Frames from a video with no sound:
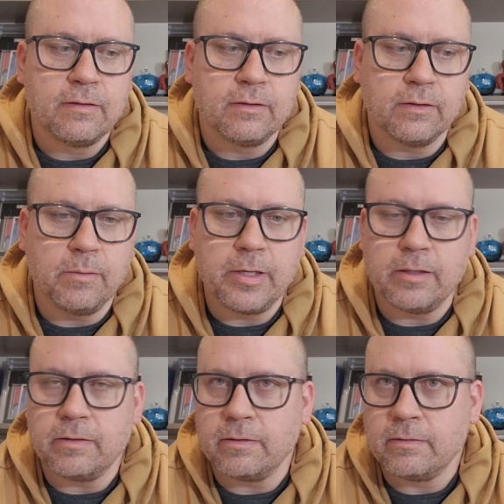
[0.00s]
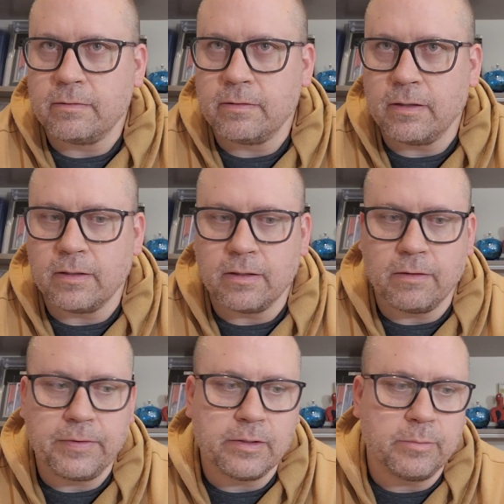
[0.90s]
limited
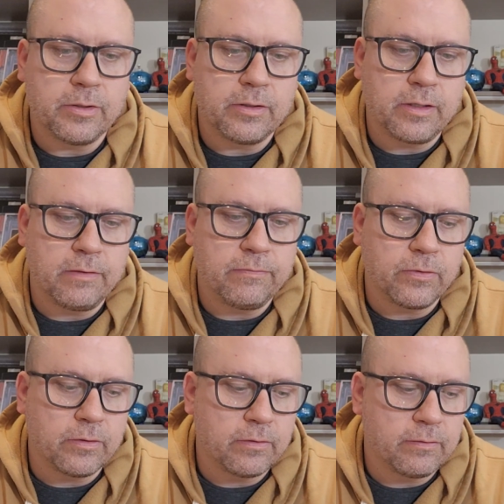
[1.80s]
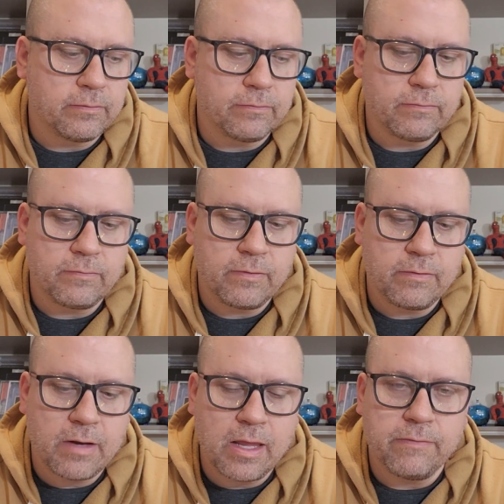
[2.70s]
availability for
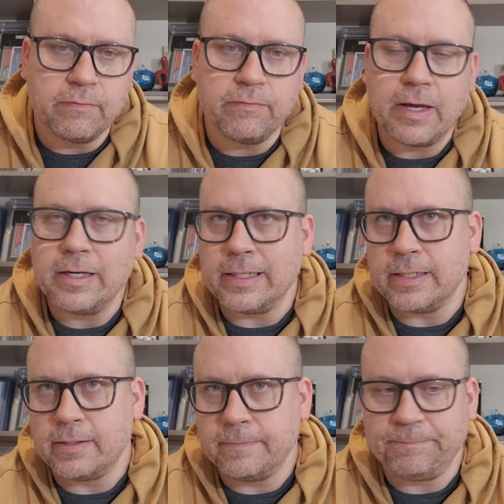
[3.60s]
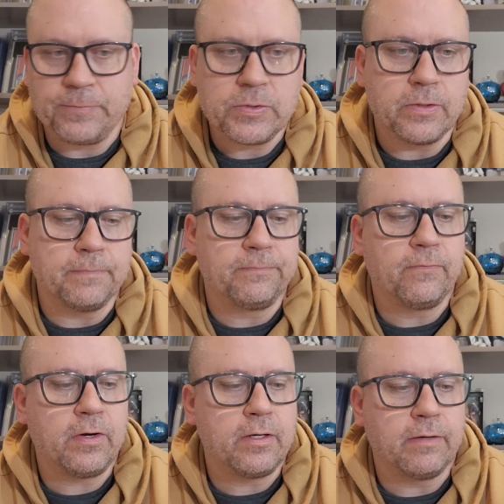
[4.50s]
even finding it. So
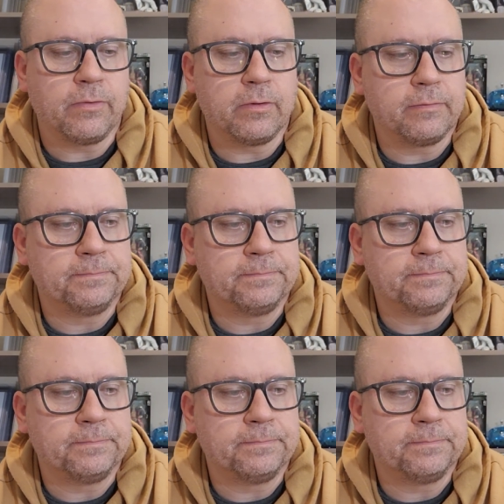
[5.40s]
very different.